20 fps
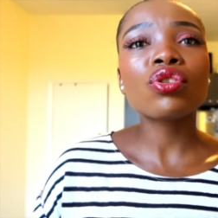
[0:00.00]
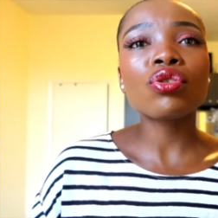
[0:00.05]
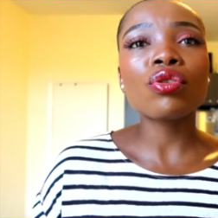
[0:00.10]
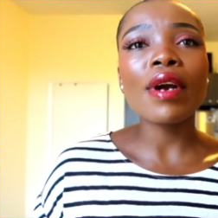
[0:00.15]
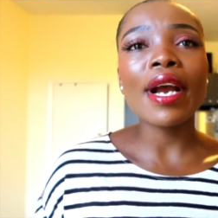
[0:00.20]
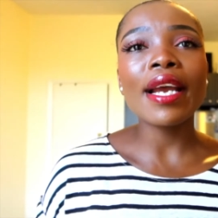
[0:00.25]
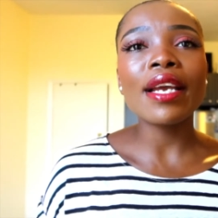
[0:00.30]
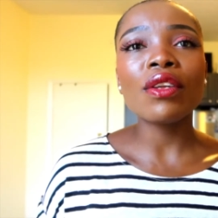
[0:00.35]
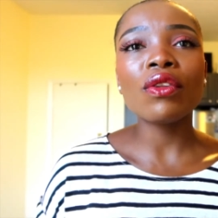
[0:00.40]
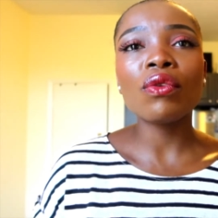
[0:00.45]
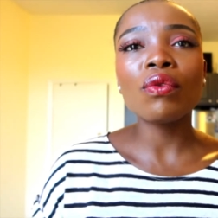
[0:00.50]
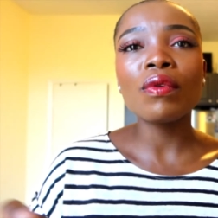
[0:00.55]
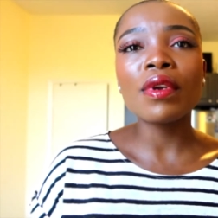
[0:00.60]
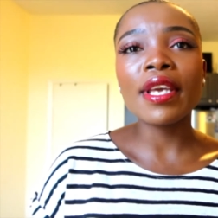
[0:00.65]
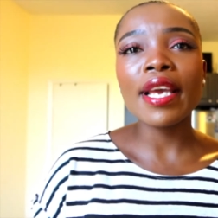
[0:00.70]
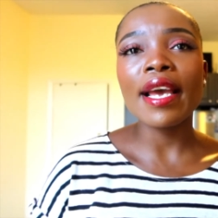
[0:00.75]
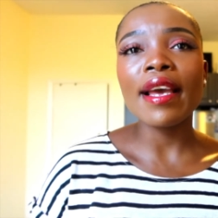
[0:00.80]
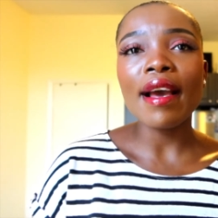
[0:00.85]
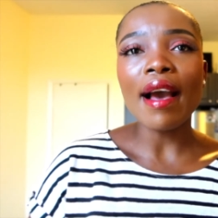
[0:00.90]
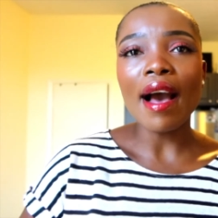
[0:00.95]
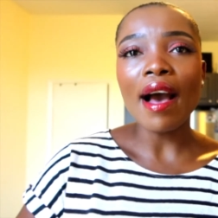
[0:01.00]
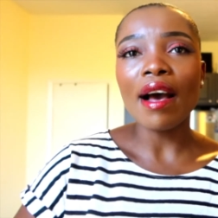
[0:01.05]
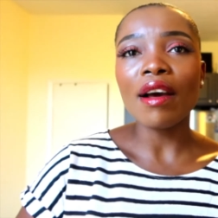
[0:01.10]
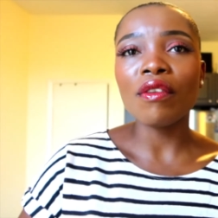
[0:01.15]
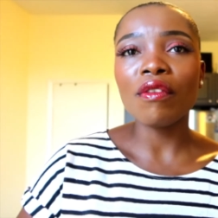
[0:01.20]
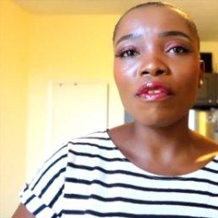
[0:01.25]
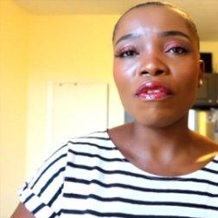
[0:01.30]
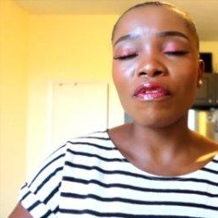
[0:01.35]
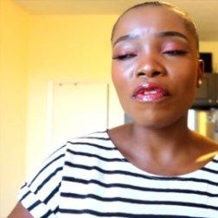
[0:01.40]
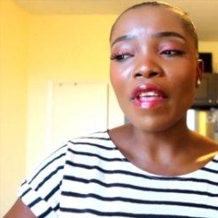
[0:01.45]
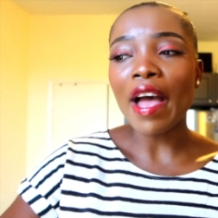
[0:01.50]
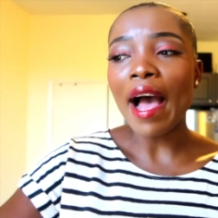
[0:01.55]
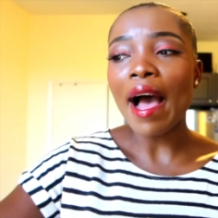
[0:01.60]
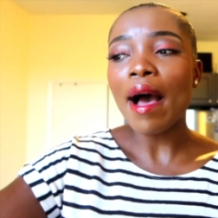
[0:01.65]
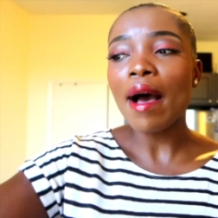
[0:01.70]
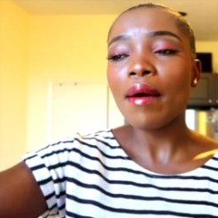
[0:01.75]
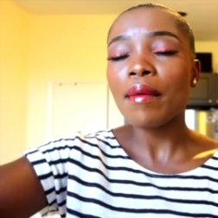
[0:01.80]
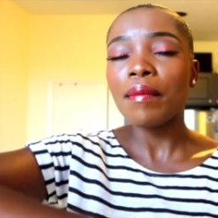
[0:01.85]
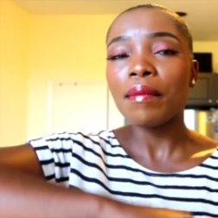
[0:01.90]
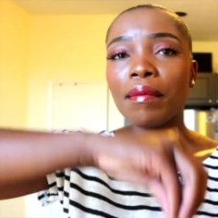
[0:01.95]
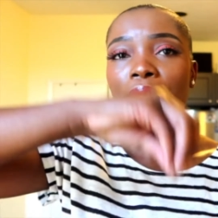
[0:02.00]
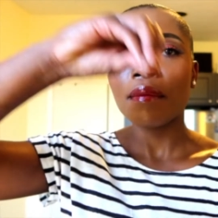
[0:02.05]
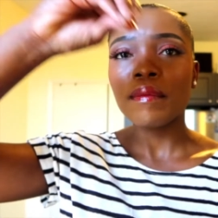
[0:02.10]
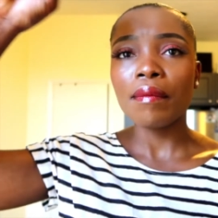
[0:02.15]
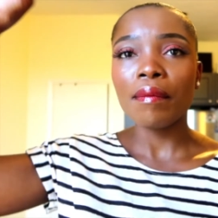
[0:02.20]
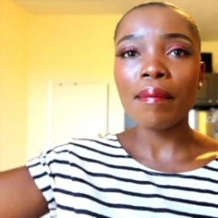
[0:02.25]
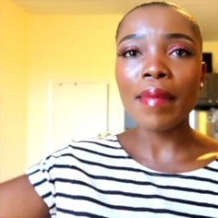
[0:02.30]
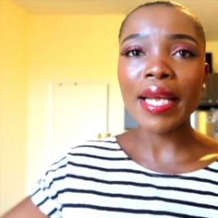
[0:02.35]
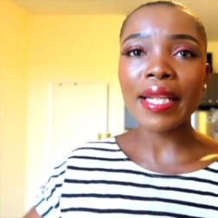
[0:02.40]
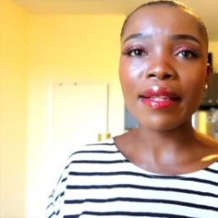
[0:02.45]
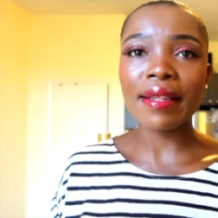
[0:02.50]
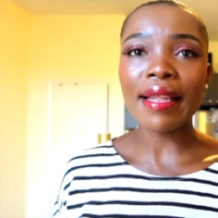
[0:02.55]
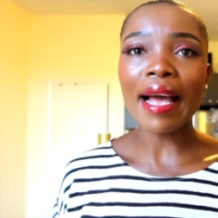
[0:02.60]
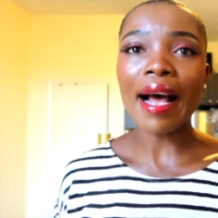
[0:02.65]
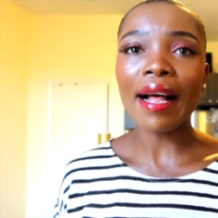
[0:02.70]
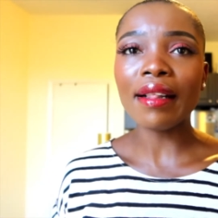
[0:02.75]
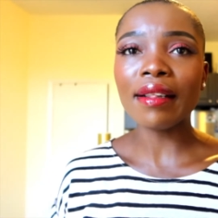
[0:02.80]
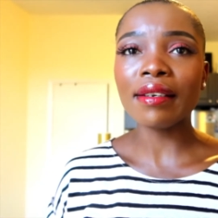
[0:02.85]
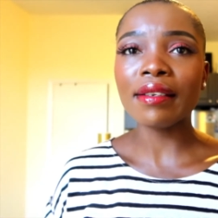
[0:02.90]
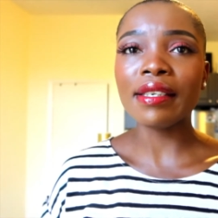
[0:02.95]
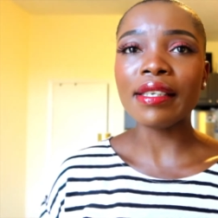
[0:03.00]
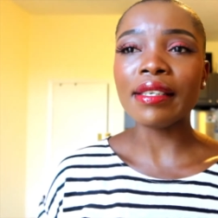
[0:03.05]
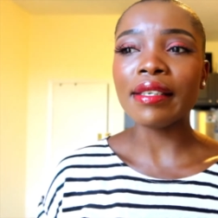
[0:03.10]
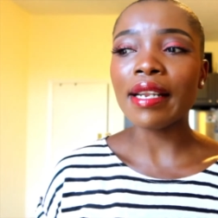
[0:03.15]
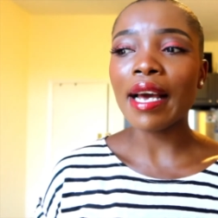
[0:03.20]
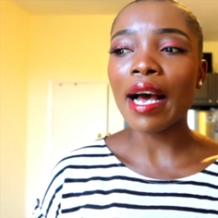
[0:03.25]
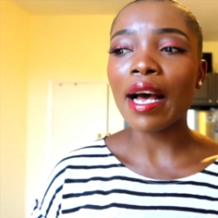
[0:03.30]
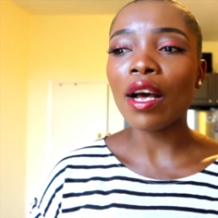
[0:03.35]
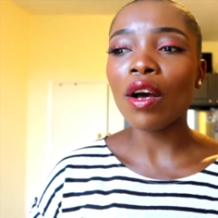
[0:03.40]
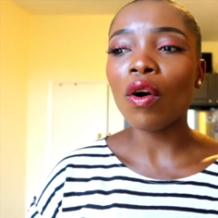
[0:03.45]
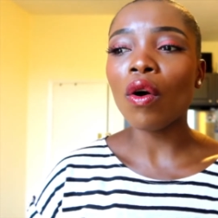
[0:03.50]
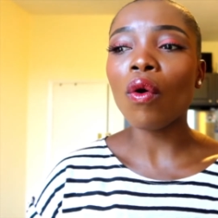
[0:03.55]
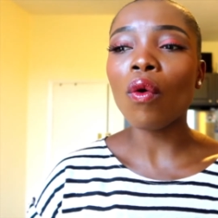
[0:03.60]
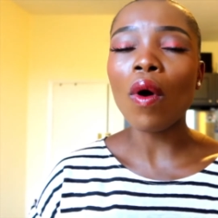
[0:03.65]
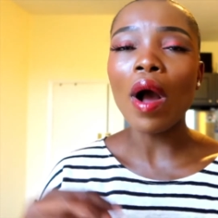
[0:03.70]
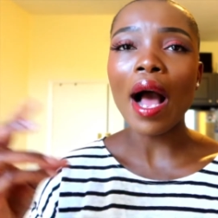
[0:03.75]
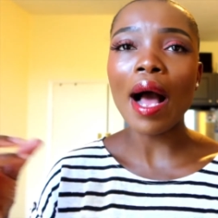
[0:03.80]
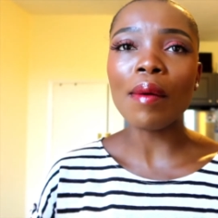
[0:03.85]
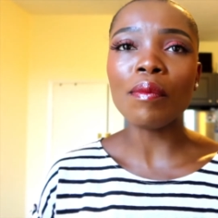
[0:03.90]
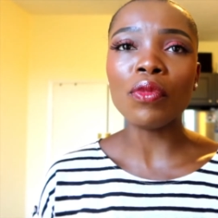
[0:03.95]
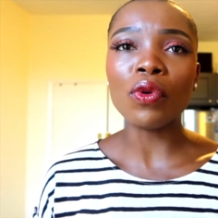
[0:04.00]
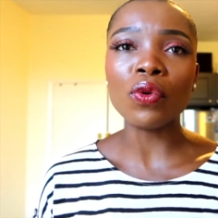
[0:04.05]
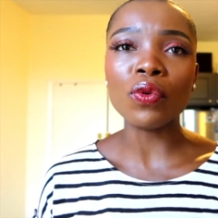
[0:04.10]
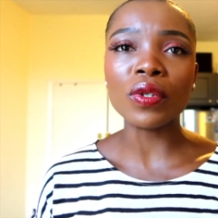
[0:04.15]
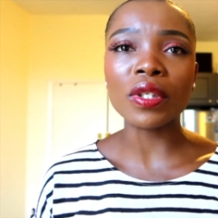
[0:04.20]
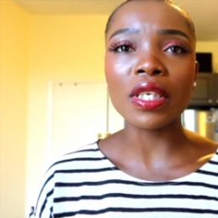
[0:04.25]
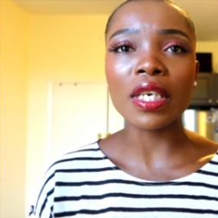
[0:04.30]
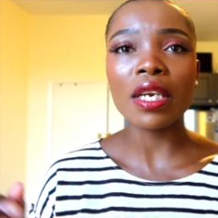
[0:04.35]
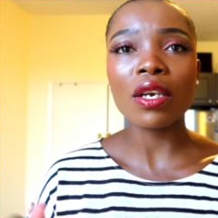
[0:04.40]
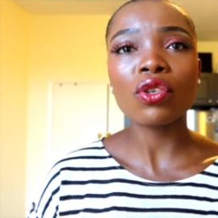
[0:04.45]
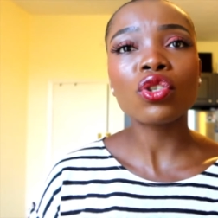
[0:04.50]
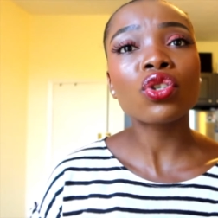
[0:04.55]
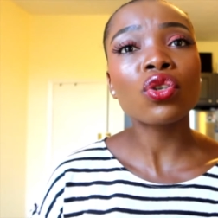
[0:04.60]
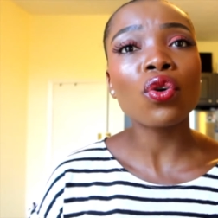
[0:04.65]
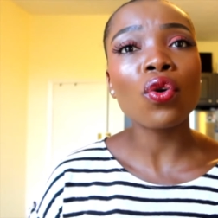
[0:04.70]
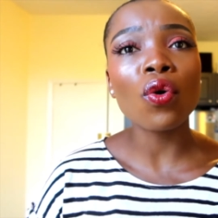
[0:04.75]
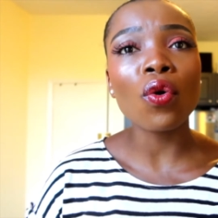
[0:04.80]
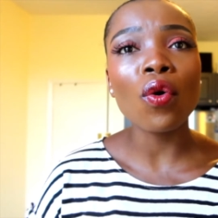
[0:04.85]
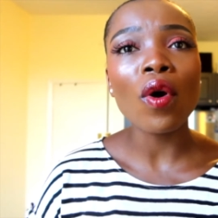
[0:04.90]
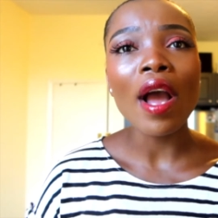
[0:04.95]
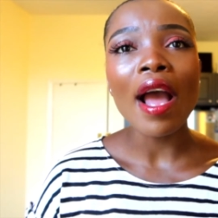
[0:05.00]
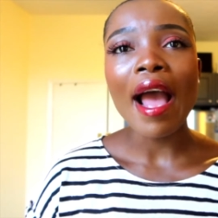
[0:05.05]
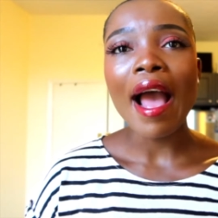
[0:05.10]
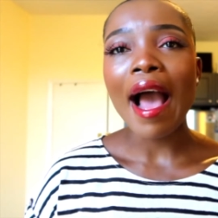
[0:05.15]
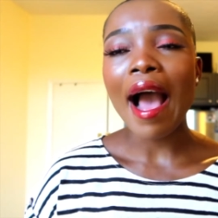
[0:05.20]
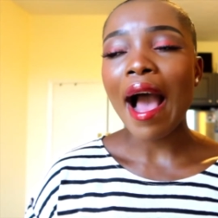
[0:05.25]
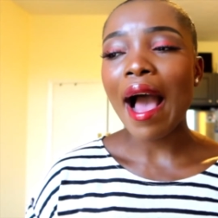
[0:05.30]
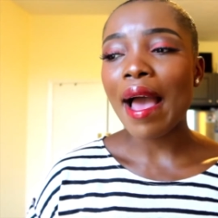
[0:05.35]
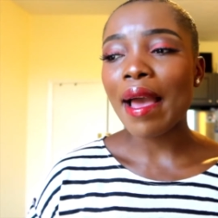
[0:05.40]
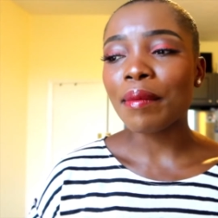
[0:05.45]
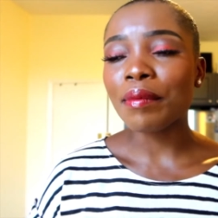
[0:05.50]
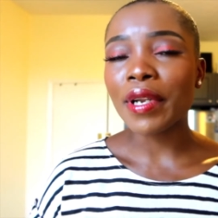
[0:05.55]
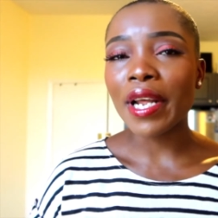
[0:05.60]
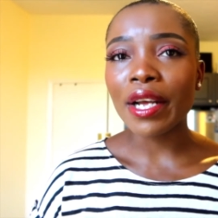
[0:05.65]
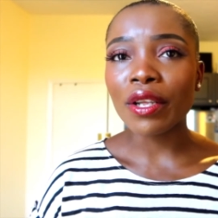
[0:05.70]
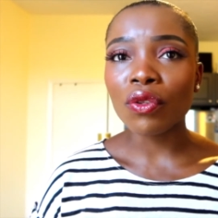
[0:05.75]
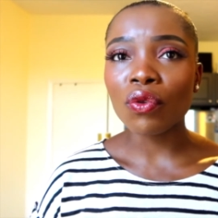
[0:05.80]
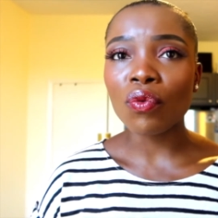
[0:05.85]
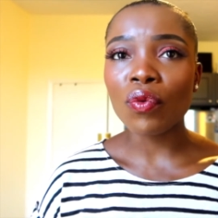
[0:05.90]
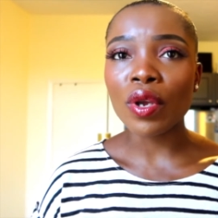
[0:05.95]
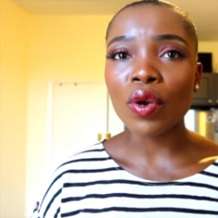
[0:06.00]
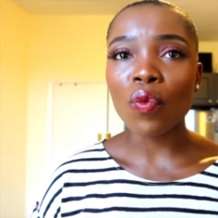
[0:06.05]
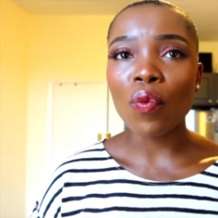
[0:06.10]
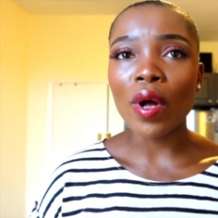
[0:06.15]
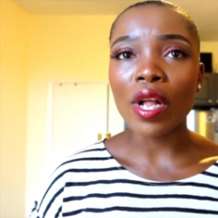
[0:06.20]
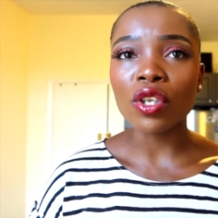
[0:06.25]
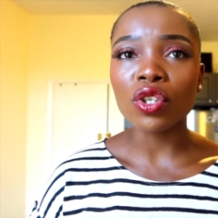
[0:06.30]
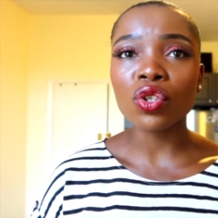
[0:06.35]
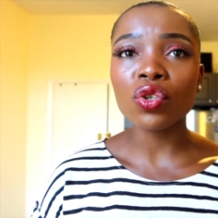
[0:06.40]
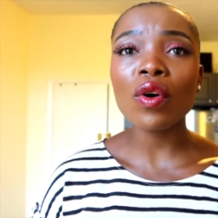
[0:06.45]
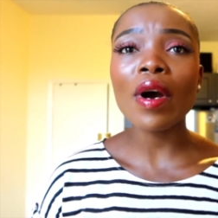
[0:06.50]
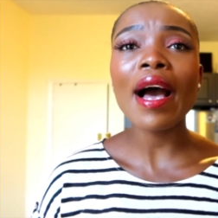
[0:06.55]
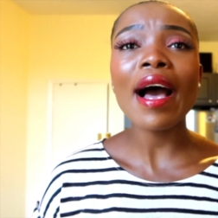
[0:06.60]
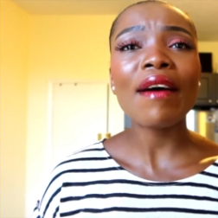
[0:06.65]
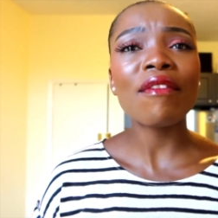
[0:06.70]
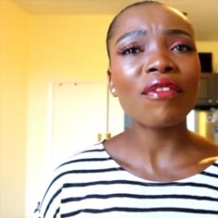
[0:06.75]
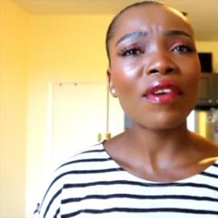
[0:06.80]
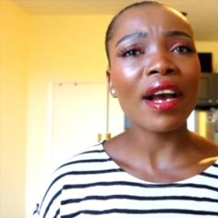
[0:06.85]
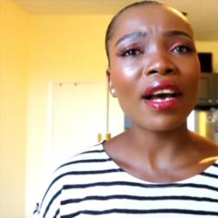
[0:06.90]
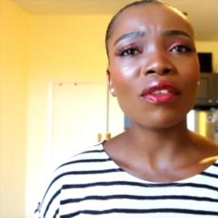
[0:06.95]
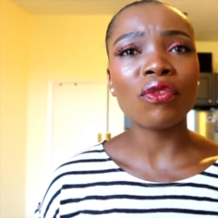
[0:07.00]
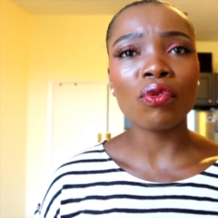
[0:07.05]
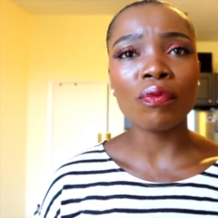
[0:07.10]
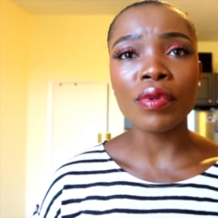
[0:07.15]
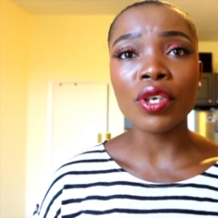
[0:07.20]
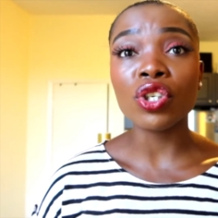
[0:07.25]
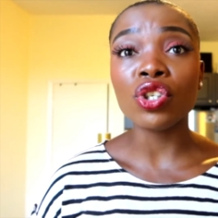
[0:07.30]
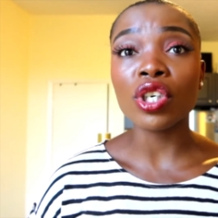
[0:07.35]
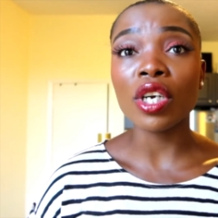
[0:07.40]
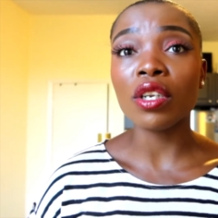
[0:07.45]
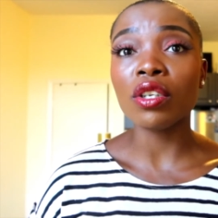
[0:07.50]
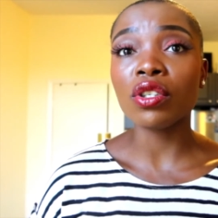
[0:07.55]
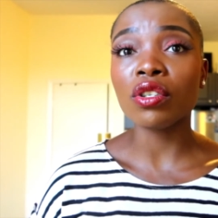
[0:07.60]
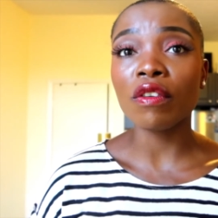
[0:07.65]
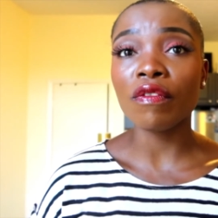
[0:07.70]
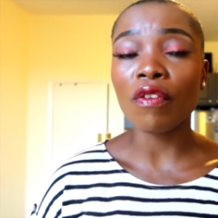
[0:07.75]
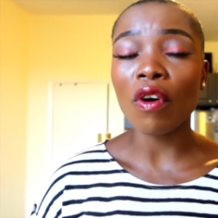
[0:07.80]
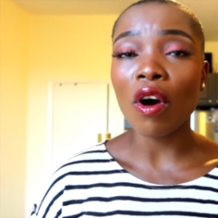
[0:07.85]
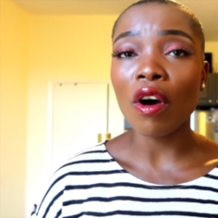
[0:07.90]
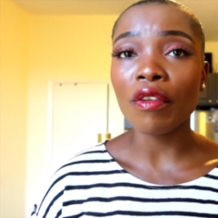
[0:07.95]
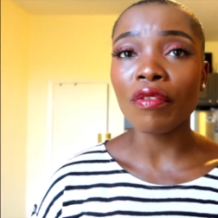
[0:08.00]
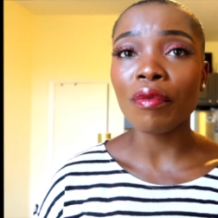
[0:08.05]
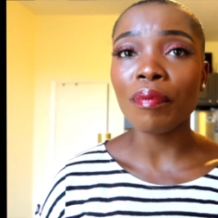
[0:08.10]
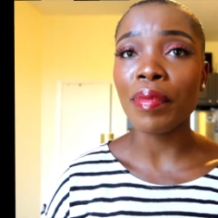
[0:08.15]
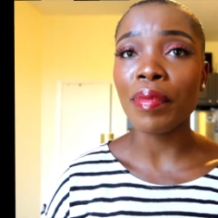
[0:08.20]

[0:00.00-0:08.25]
try to get out of that mentality that, oh, I'm losing, so I'm not doing well, so I've got to be jealous of other